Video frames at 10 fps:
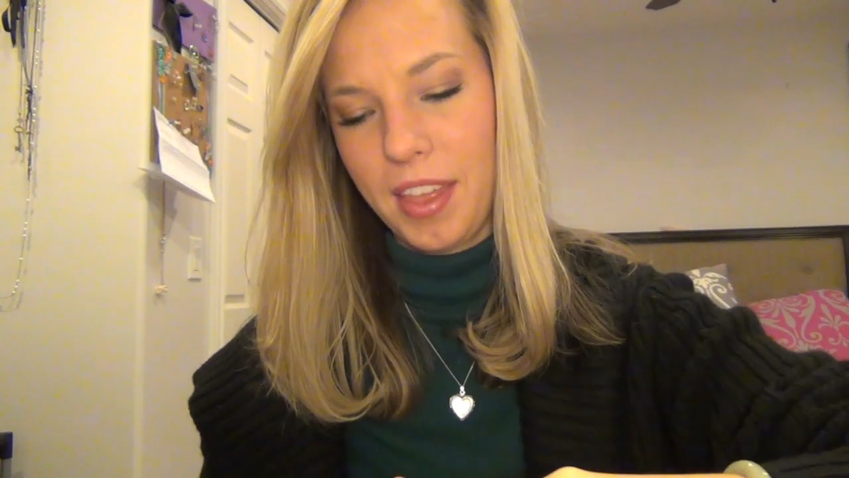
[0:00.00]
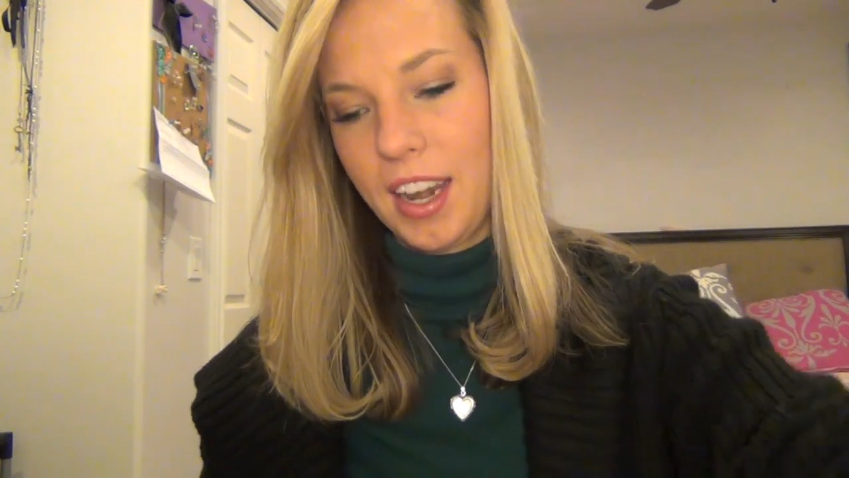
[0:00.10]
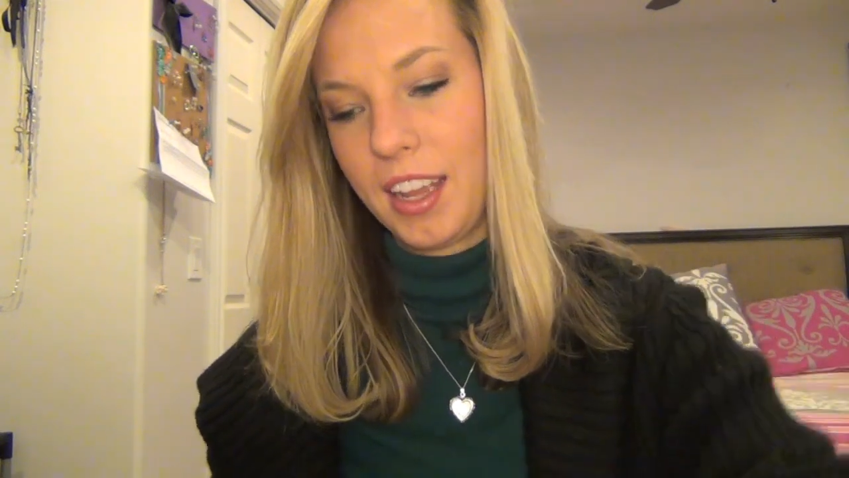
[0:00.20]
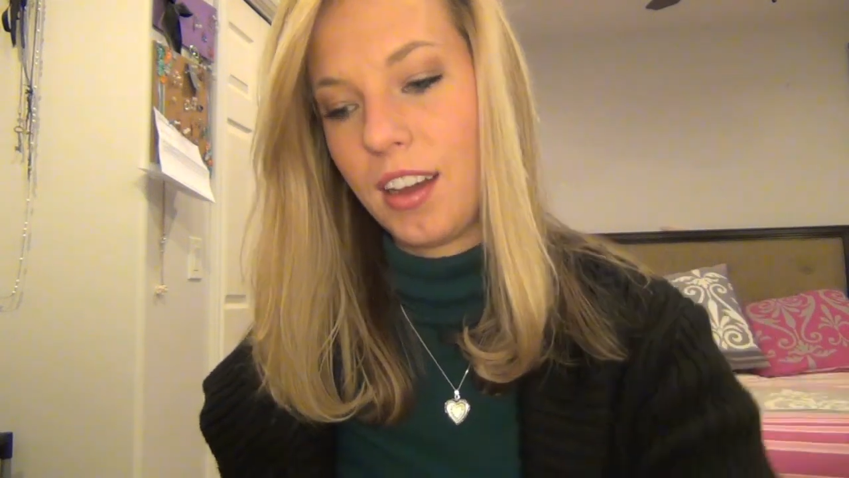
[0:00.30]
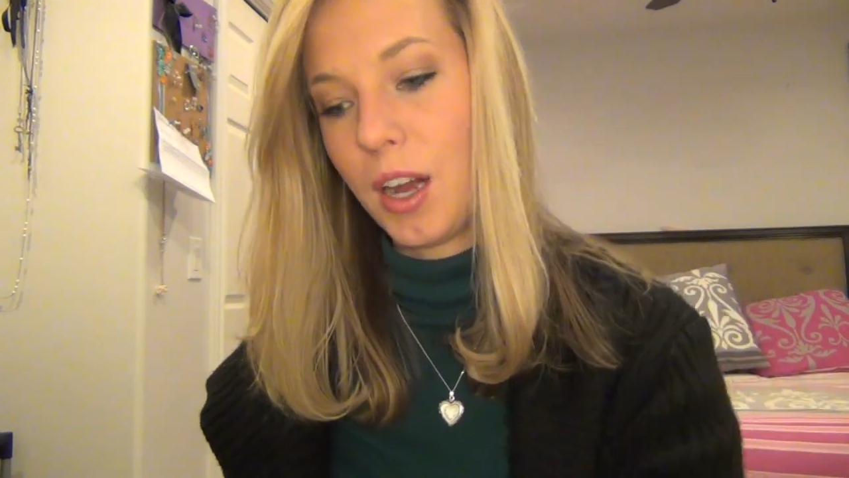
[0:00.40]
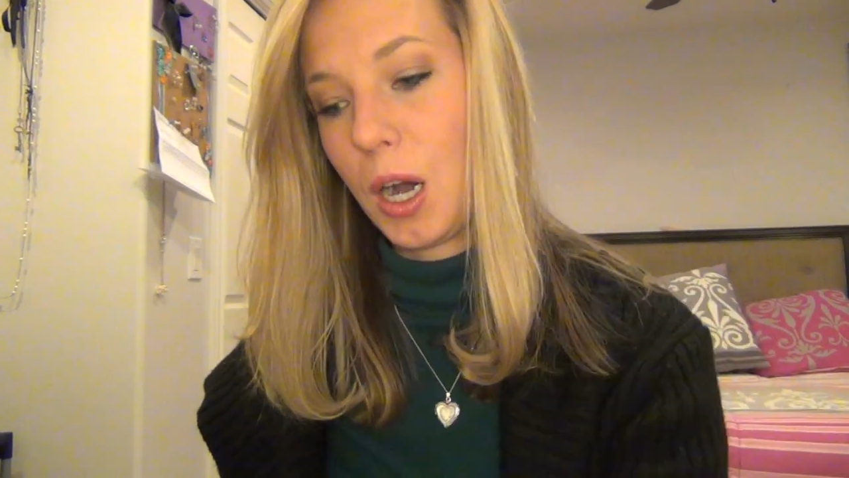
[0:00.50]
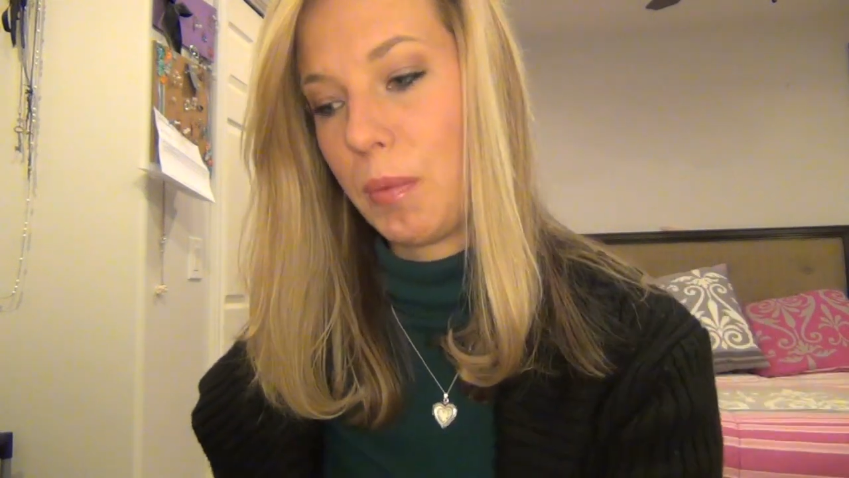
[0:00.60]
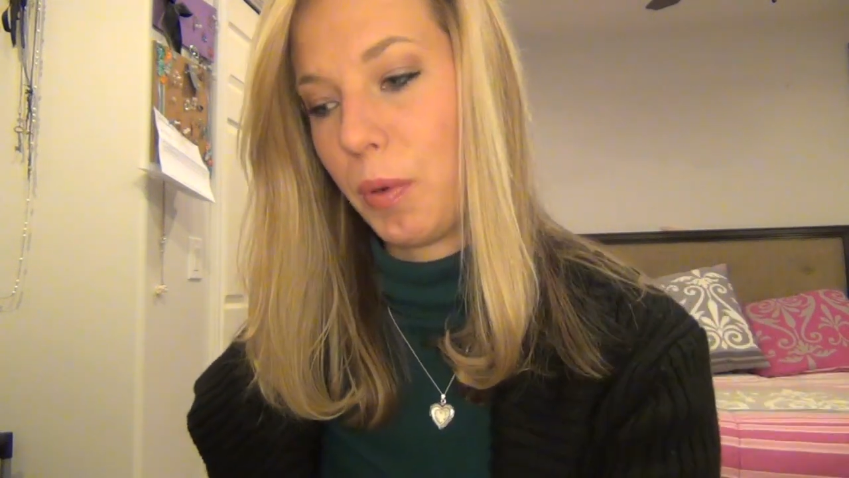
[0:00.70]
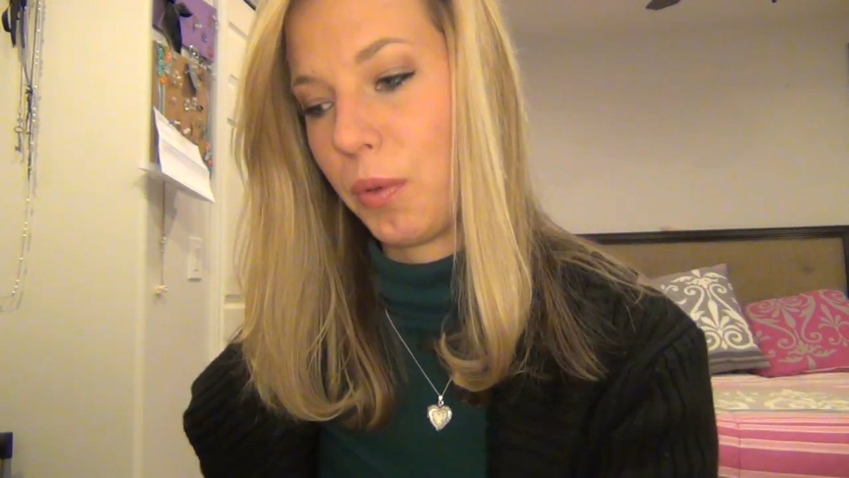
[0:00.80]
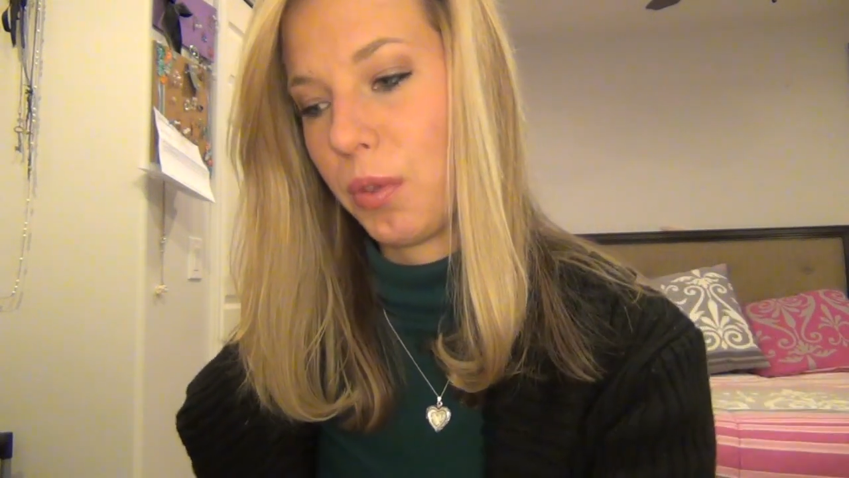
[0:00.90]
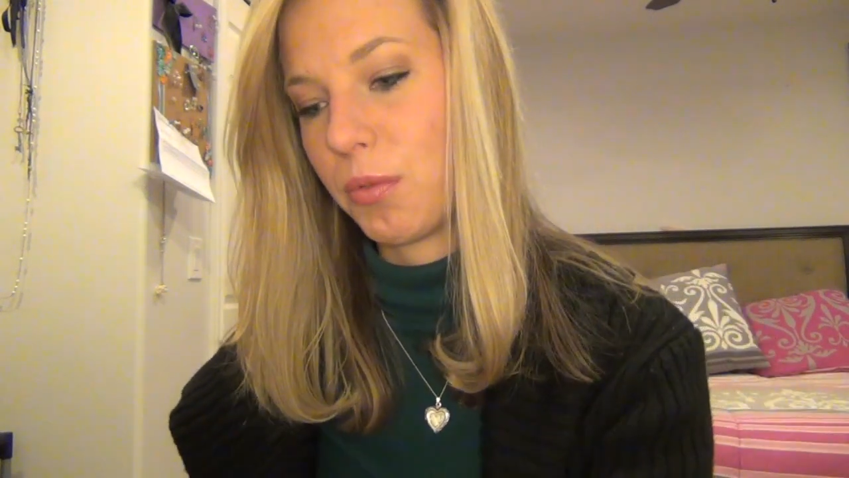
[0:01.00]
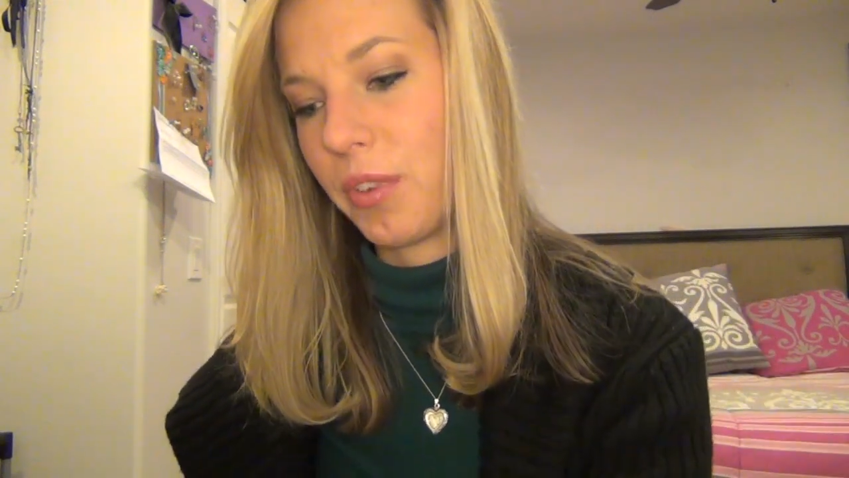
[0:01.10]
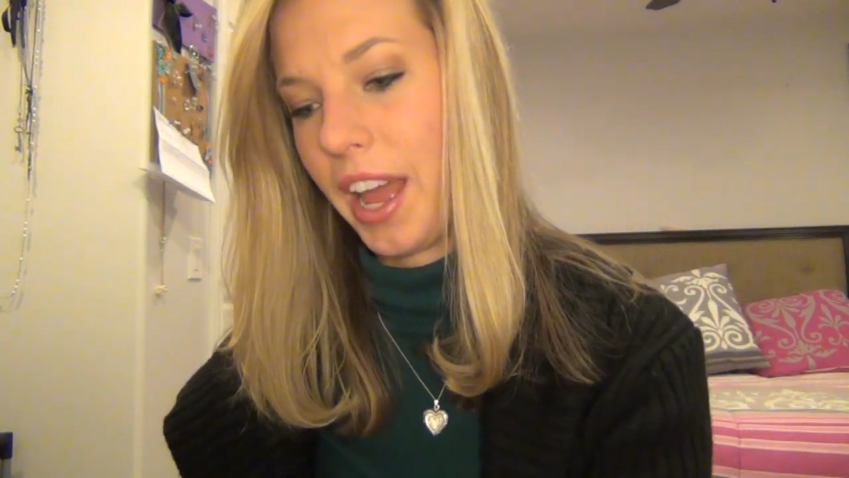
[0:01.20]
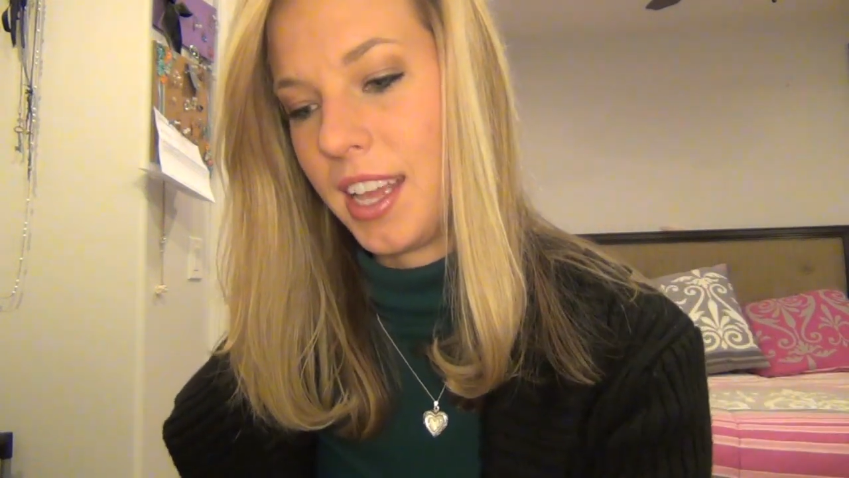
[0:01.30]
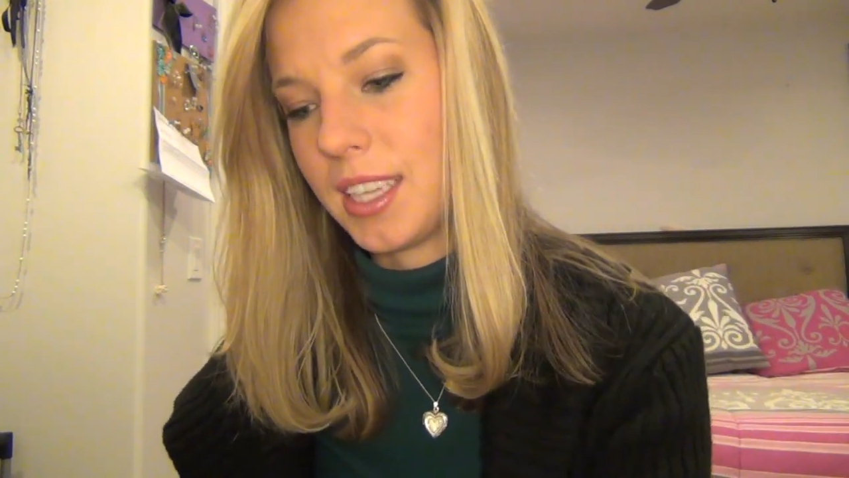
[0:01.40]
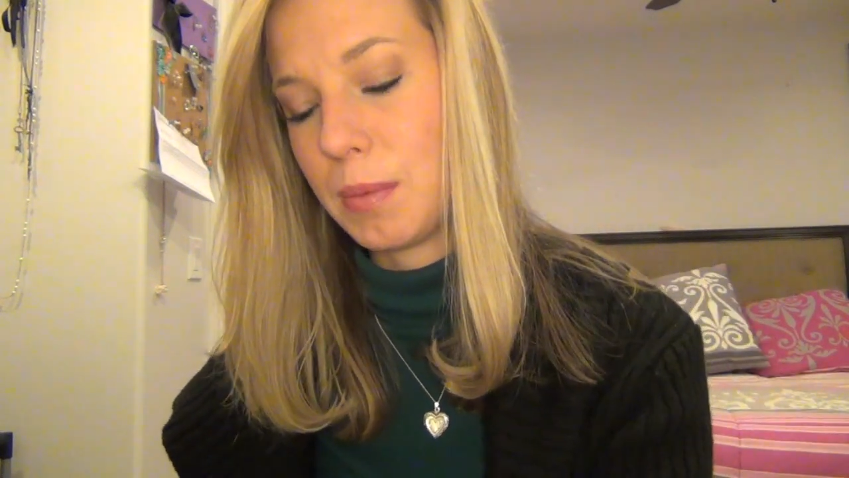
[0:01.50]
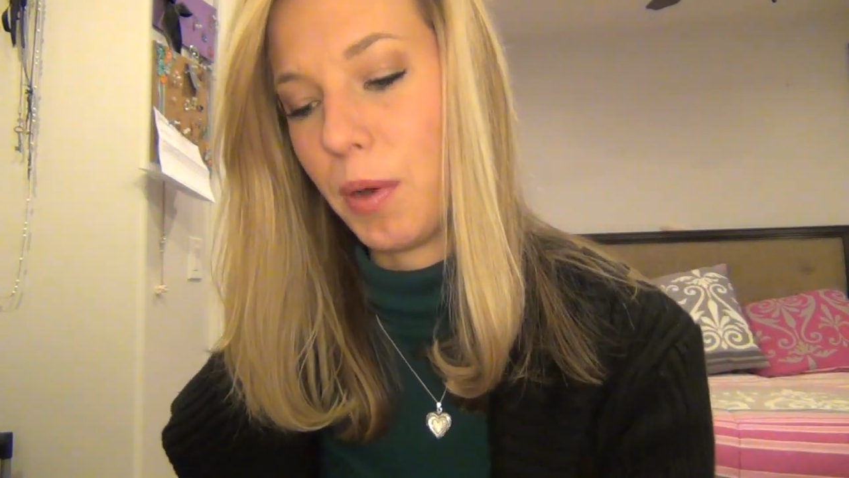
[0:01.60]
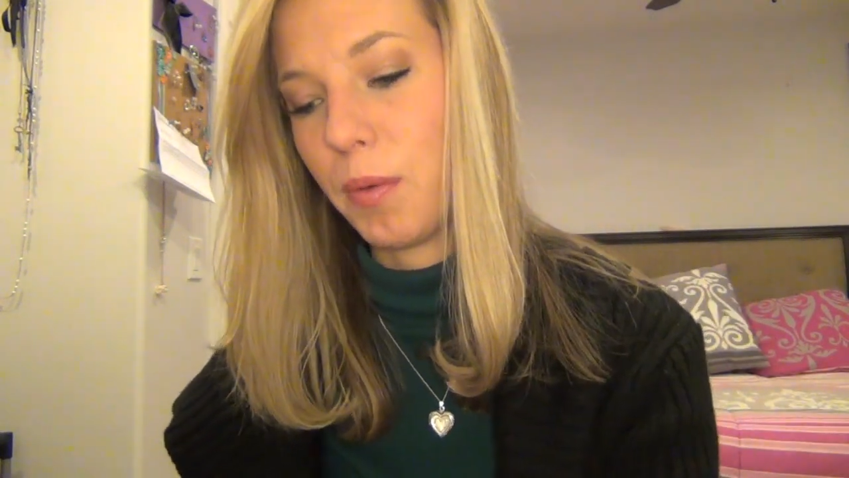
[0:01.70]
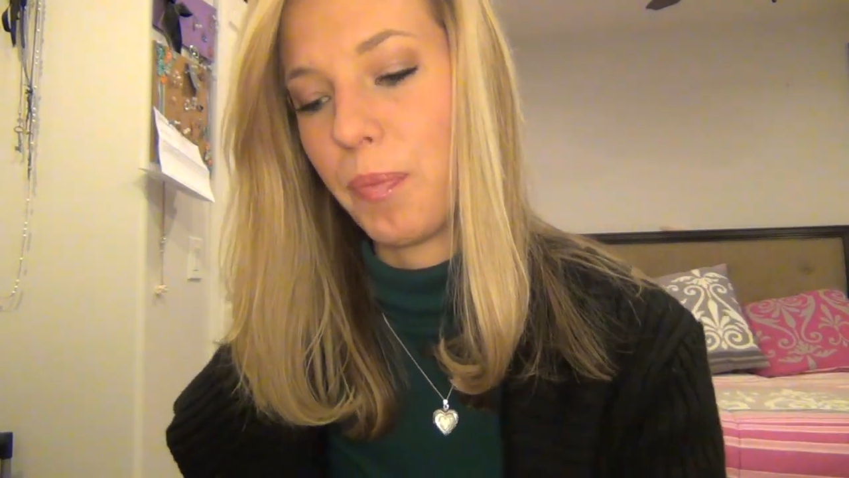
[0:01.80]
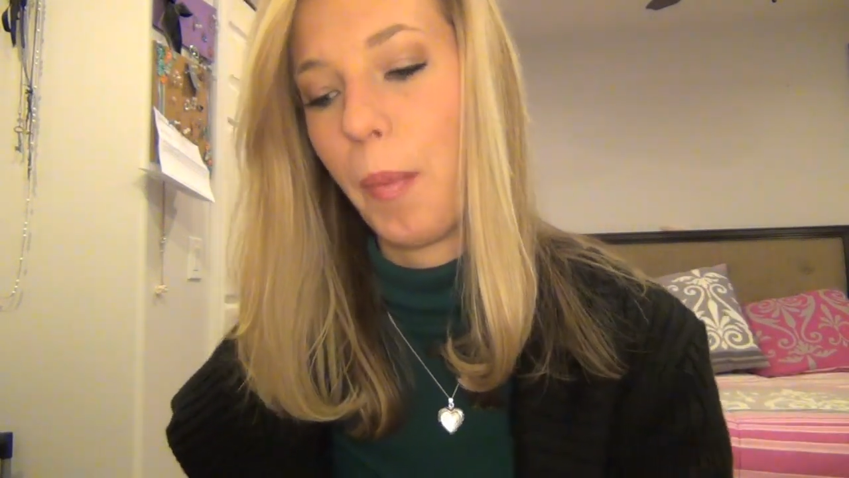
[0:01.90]
that I got are both reds,
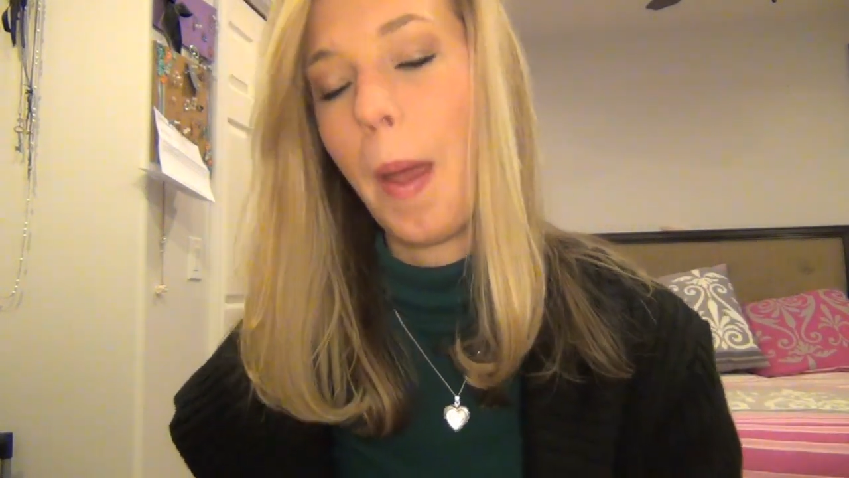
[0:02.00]
but